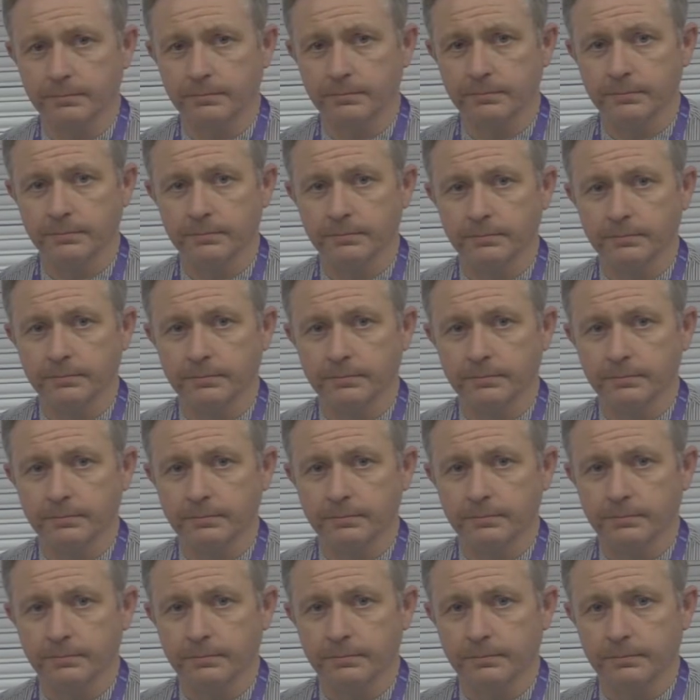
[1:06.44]

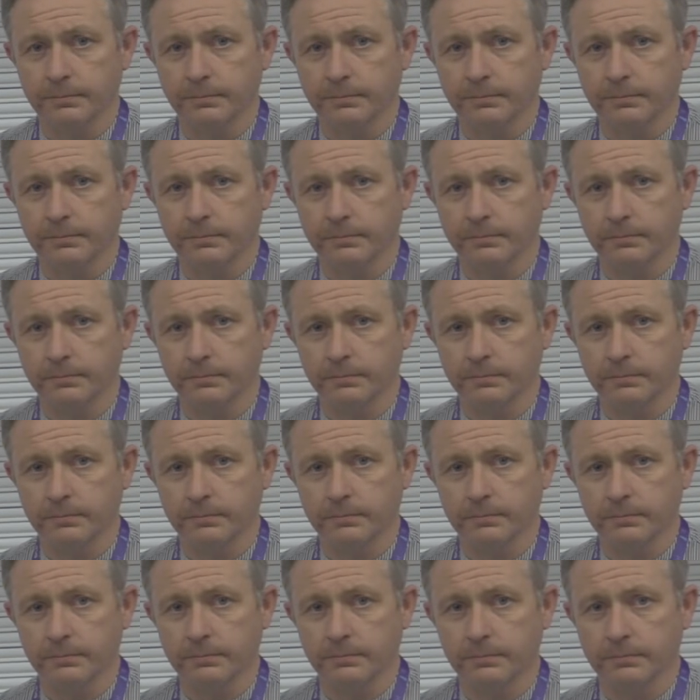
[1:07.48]

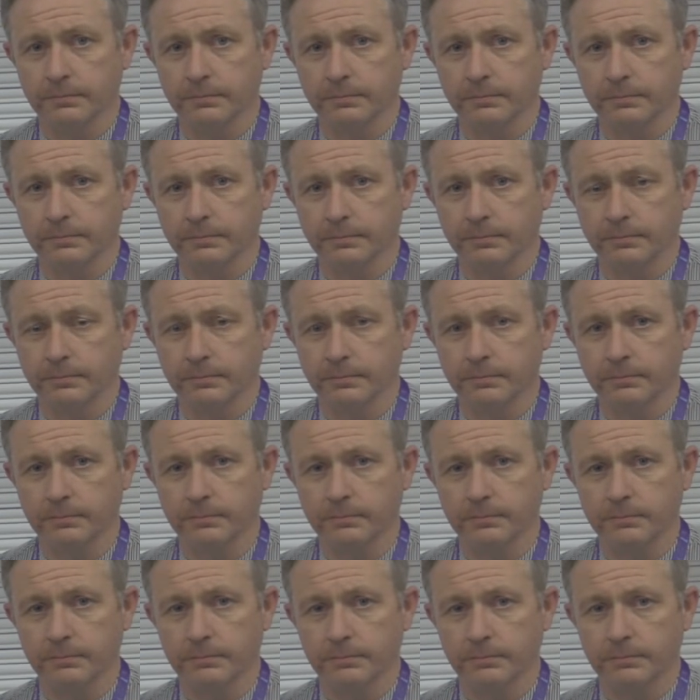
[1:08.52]

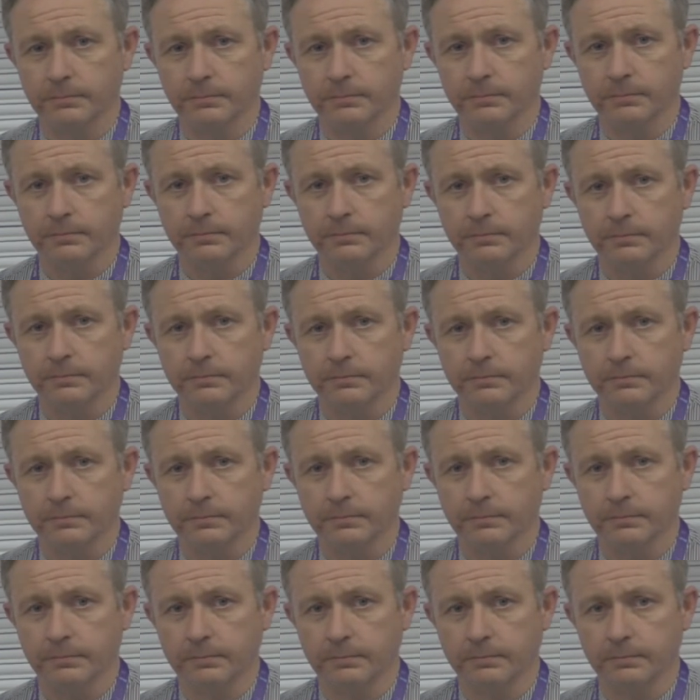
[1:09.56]

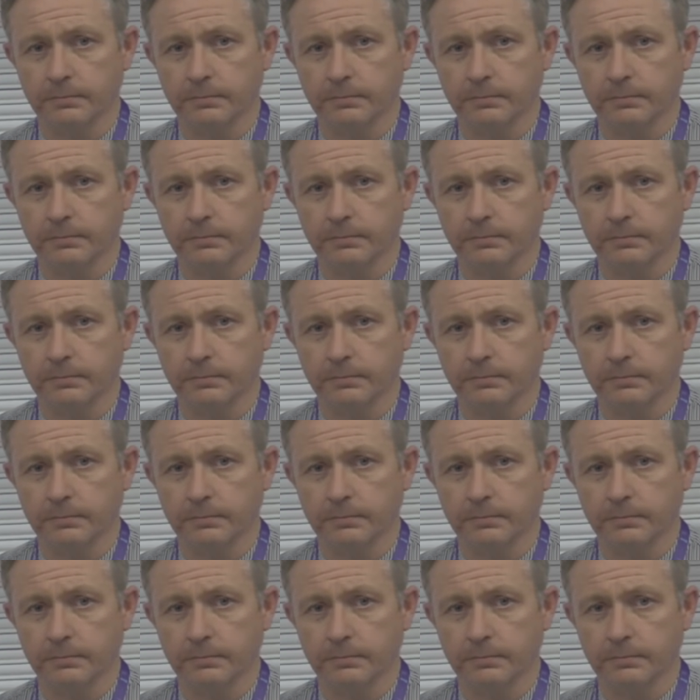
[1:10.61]
No words are spoken by the person on screen.